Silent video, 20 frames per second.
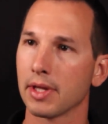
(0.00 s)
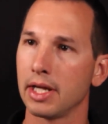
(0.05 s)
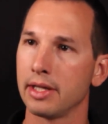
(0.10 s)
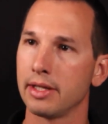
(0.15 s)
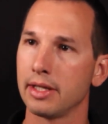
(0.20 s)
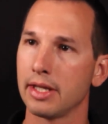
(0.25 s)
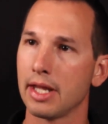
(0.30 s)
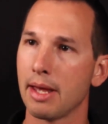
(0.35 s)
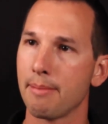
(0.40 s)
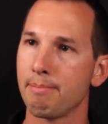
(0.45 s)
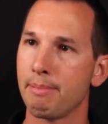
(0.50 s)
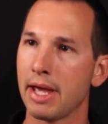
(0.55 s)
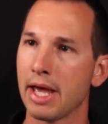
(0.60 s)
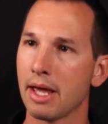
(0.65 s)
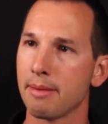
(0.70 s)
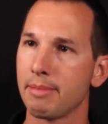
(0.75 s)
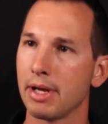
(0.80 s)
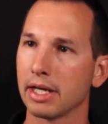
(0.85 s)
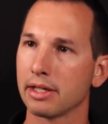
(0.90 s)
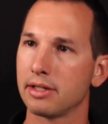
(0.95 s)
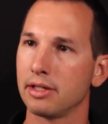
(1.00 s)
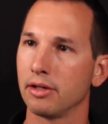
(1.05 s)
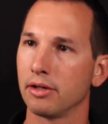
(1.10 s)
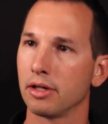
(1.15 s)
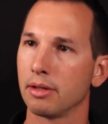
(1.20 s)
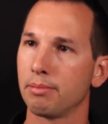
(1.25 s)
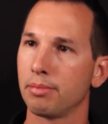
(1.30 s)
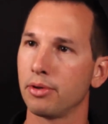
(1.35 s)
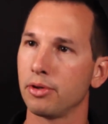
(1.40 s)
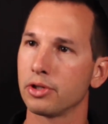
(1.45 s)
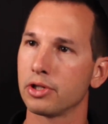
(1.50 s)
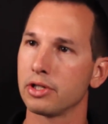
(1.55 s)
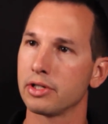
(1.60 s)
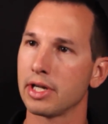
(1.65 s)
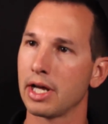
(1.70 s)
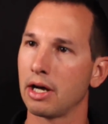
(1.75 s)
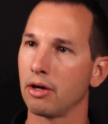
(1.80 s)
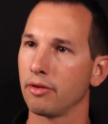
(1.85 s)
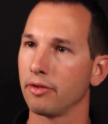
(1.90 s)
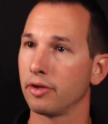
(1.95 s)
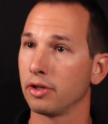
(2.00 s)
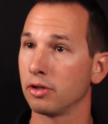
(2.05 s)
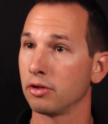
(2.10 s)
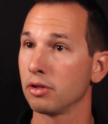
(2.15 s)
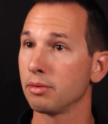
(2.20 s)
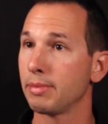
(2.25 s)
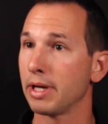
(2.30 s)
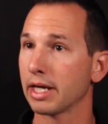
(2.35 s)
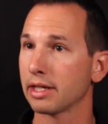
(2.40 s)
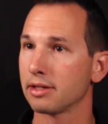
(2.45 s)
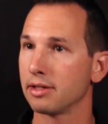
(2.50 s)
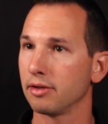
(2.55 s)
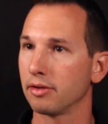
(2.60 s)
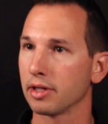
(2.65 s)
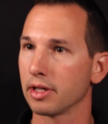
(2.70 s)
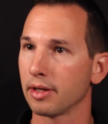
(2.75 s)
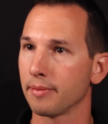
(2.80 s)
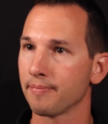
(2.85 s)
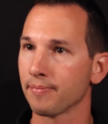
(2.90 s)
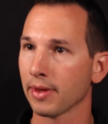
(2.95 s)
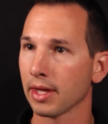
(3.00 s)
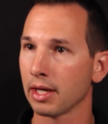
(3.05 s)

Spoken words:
and then that bad bacteria pushes out the good bacteria.